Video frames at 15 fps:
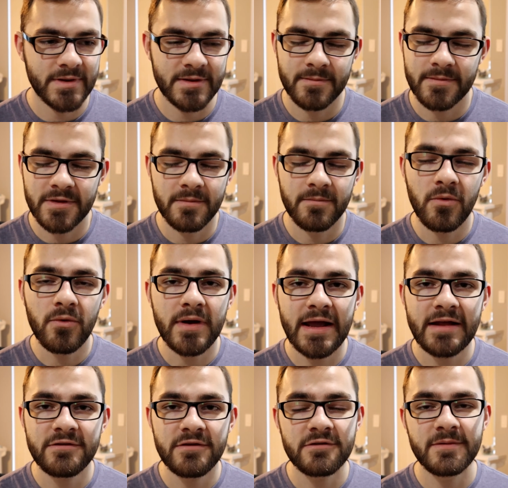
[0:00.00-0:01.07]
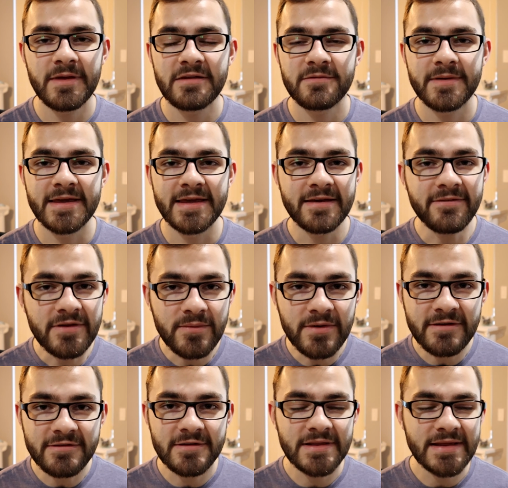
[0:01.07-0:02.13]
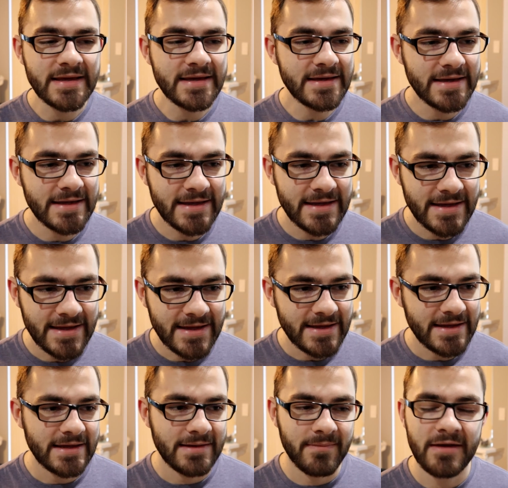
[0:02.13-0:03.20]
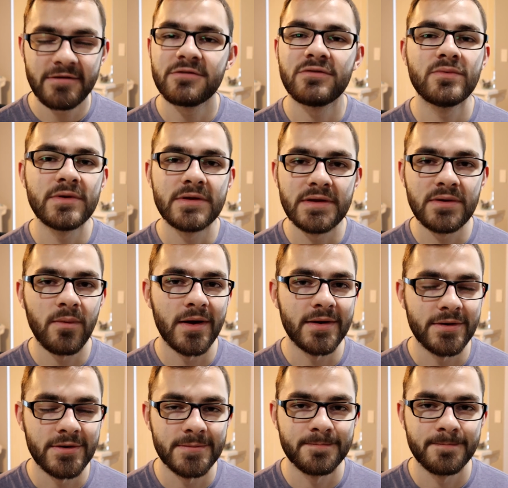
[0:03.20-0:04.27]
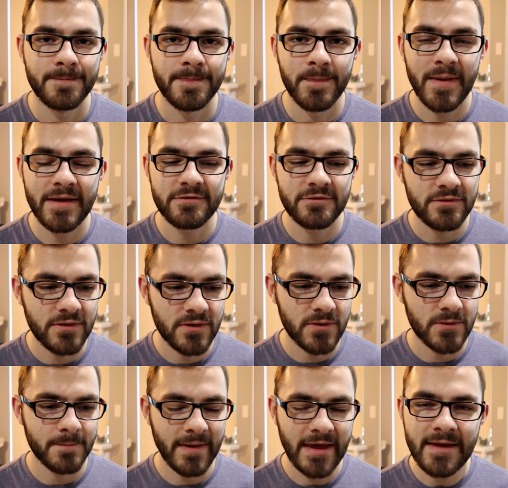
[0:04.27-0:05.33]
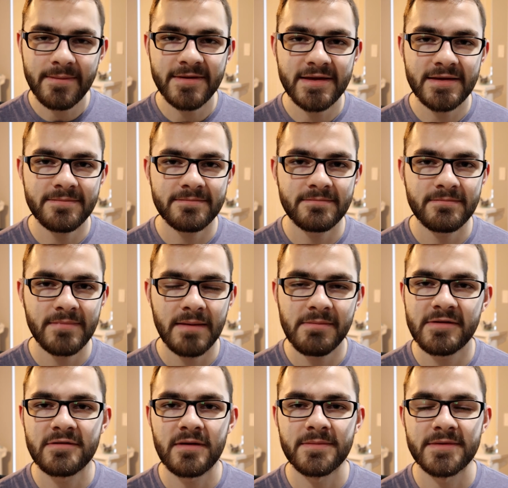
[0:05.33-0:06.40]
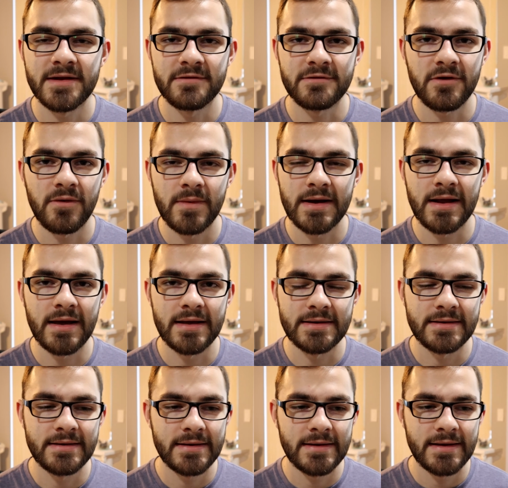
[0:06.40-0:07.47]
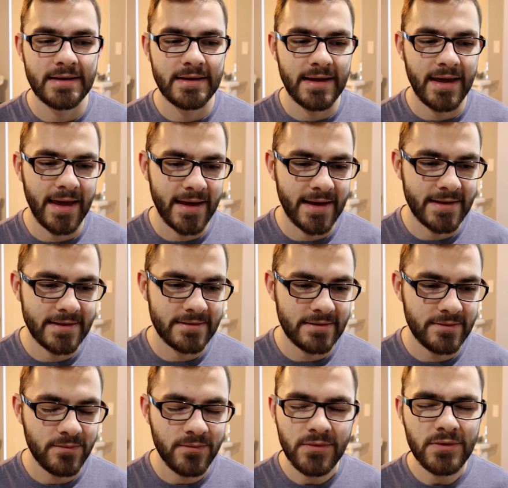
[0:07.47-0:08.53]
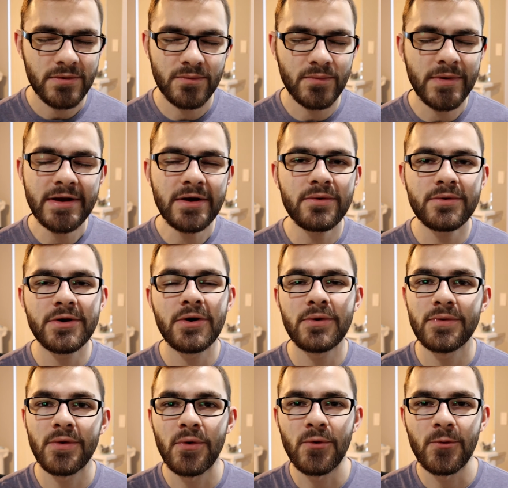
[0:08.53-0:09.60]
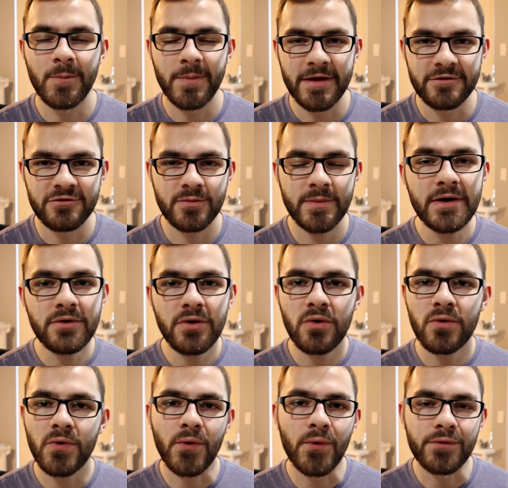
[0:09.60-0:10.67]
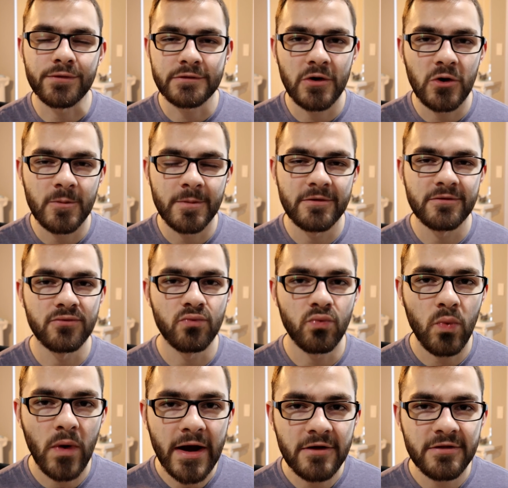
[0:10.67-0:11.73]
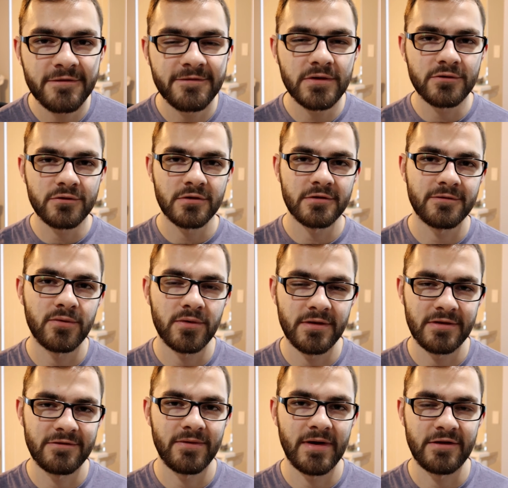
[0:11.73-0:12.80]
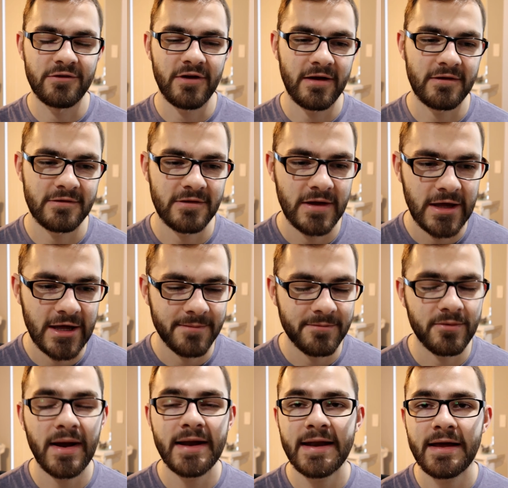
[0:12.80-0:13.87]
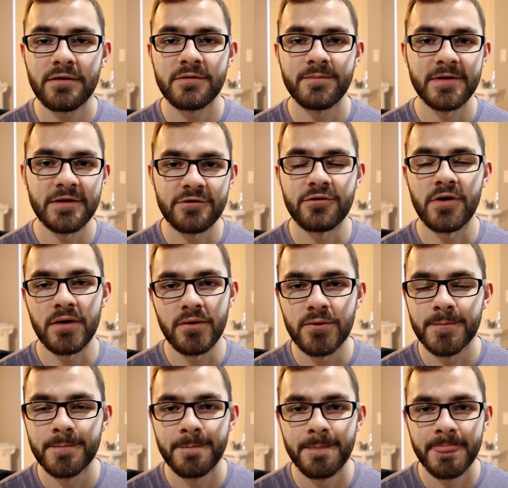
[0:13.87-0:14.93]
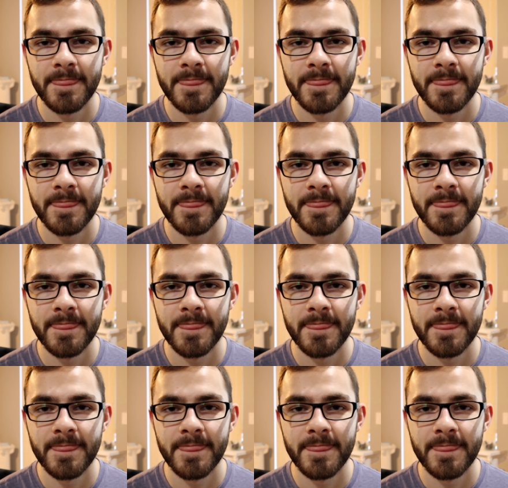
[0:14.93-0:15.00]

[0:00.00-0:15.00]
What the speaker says: But the more answers he's been giving recently makes you really wonder. Makes you go, maybe something is going on. And we don't know the whole picture. We don't know the whole scope of where the future is for this franchise. But right now it's been a struggle.